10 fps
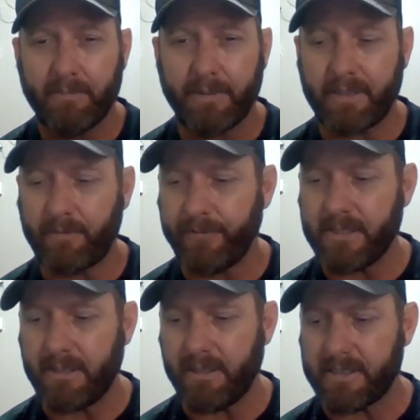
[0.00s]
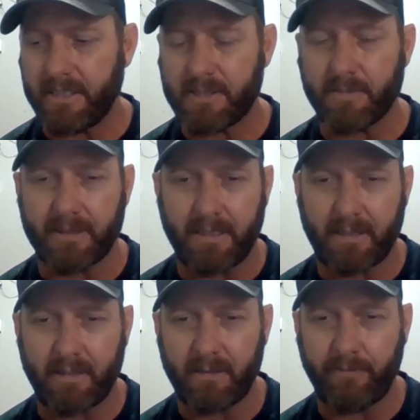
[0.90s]
But physical assessment, I
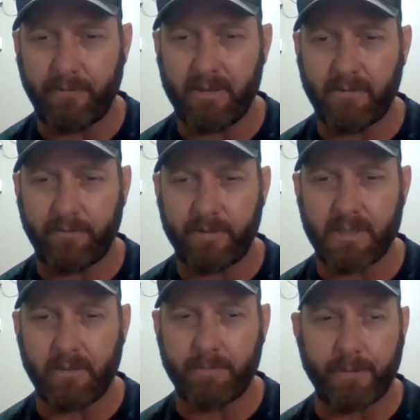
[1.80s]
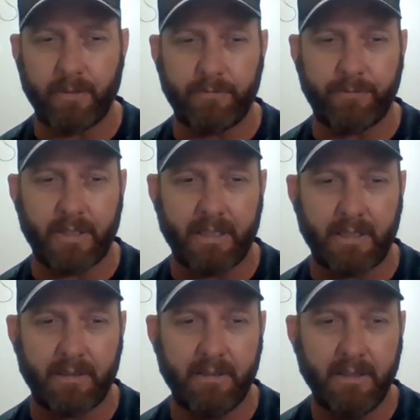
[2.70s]
think physical
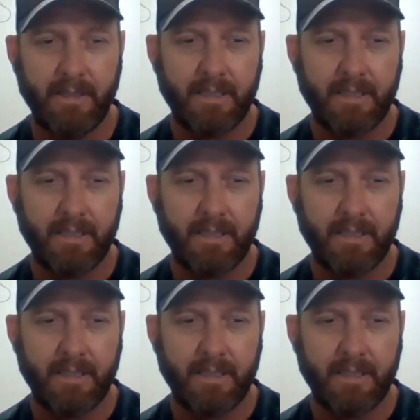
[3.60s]
profiling,